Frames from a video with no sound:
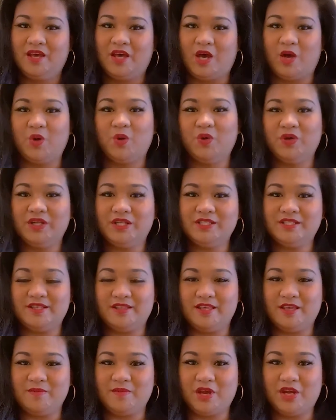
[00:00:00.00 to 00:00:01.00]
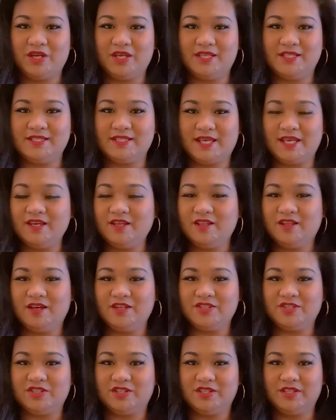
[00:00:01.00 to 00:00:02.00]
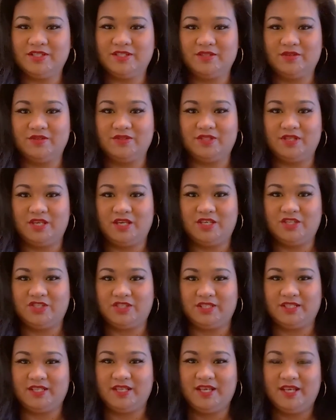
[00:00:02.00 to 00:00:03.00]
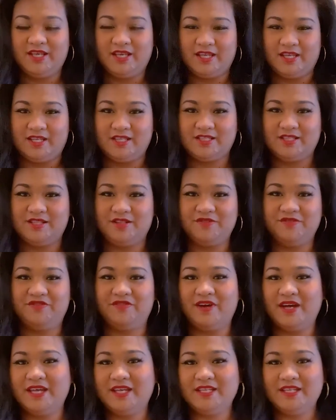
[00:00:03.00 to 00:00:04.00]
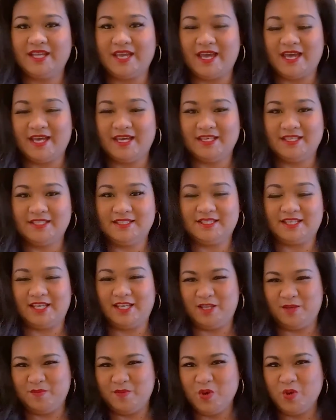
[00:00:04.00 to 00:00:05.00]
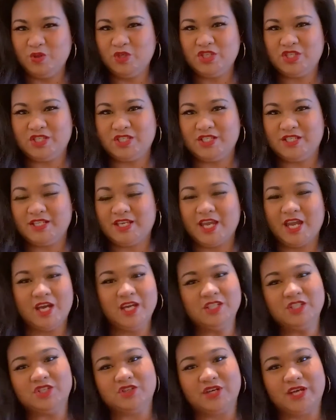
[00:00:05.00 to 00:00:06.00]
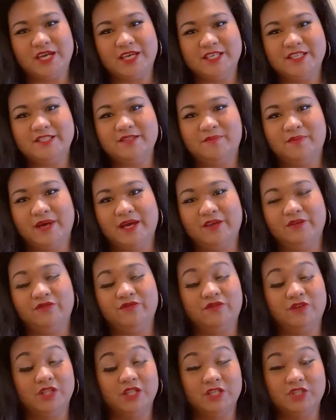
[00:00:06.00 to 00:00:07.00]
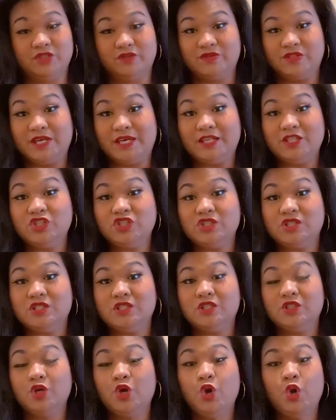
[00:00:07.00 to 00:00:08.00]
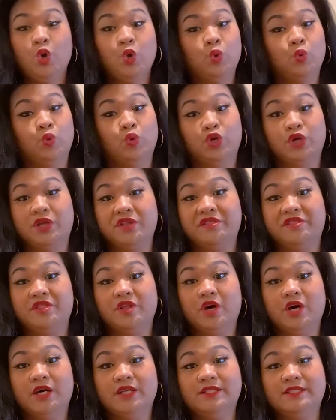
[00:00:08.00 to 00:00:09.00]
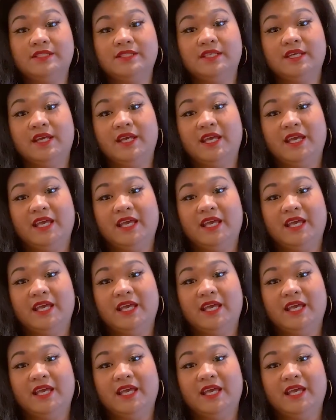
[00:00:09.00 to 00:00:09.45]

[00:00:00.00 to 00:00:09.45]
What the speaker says: According to the American Psychological Association, it is defined as an emotion characterized by feelings of tension, worried thoughts,